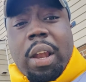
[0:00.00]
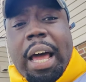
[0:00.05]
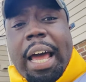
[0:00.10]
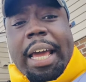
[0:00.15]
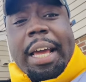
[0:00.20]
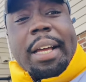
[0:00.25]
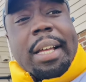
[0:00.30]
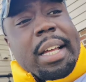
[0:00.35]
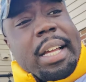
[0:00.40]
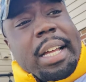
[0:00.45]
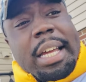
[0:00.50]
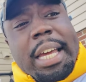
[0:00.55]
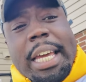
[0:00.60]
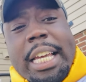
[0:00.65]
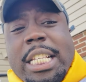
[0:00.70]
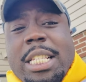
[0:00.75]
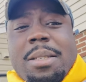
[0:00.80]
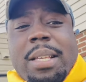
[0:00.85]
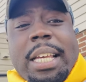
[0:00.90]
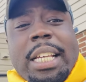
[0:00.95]
like
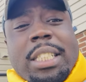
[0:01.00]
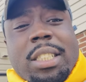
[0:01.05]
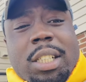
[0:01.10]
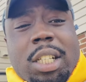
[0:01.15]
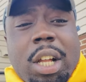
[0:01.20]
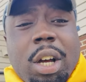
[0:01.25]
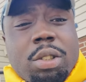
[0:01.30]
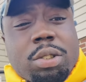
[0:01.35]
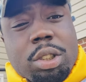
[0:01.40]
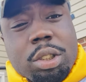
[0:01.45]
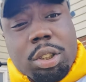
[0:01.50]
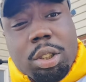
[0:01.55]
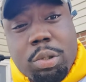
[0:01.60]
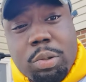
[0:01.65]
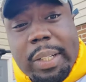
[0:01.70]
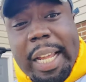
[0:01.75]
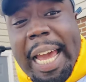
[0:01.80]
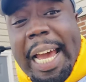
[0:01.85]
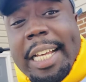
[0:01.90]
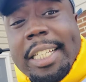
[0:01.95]
it's close to
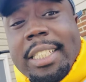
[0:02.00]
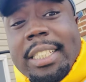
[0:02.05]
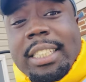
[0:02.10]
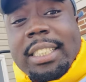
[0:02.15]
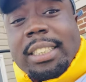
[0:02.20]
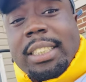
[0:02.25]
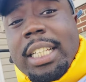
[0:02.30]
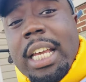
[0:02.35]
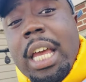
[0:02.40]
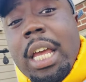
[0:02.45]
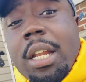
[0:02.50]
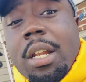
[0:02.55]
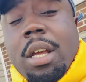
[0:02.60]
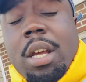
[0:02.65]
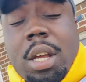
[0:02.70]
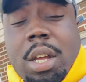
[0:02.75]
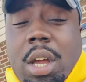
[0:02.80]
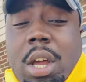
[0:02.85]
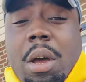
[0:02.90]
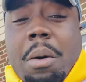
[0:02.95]
2010.
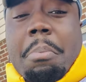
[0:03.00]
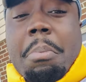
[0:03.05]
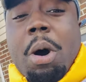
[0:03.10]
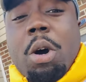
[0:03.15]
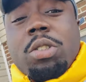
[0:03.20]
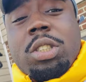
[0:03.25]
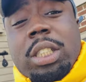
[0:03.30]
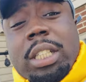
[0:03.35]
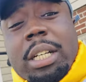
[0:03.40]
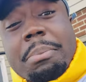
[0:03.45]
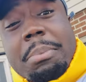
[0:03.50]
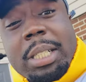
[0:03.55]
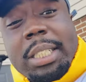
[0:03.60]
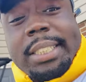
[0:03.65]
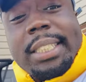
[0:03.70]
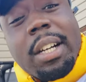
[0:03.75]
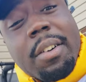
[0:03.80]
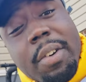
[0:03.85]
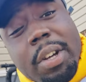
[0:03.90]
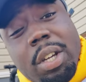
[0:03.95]
Most of the
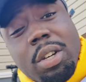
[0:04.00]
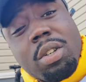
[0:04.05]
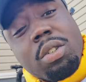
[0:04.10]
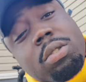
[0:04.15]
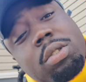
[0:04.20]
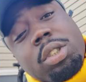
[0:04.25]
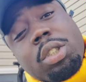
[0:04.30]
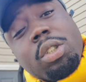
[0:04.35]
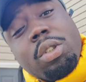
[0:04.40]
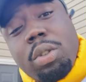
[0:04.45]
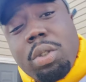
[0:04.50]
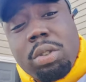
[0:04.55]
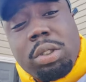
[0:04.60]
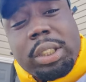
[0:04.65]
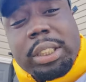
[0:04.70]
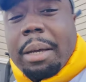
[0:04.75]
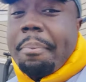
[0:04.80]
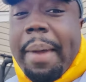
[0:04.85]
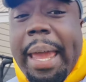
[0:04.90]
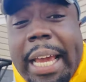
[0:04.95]
materials
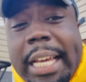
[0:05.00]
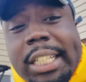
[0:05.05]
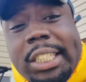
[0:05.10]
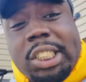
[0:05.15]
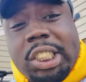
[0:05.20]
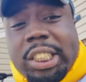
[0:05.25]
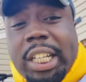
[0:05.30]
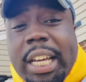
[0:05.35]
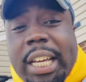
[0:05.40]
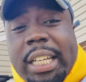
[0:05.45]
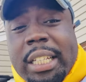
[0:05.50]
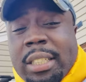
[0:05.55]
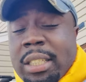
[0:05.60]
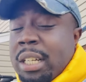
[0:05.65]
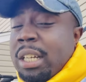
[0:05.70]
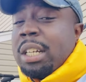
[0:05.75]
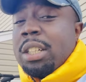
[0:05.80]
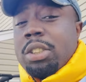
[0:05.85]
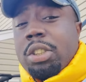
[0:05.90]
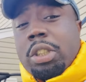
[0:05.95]
used to make a shank
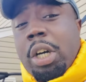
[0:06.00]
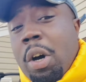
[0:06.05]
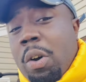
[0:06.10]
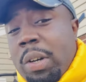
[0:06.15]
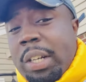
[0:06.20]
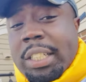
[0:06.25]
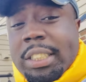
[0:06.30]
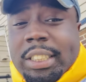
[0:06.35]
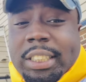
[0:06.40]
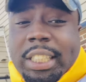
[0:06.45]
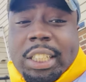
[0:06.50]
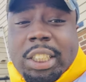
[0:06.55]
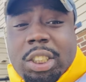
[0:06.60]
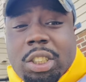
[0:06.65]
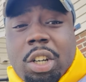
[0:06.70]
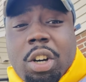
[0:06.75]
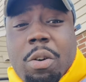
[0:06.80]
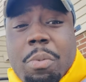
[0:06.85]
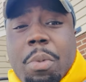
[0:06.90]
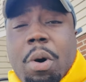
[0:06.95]
don't
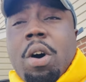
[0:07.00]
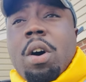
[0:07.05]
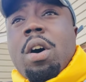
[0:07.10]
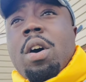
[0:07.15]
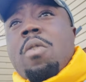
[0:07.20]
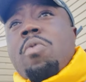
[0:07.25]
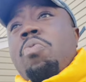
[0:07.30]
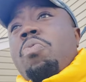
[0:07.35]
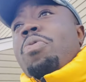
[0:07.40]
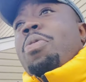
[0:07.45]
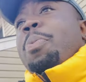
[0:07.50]
exist no more.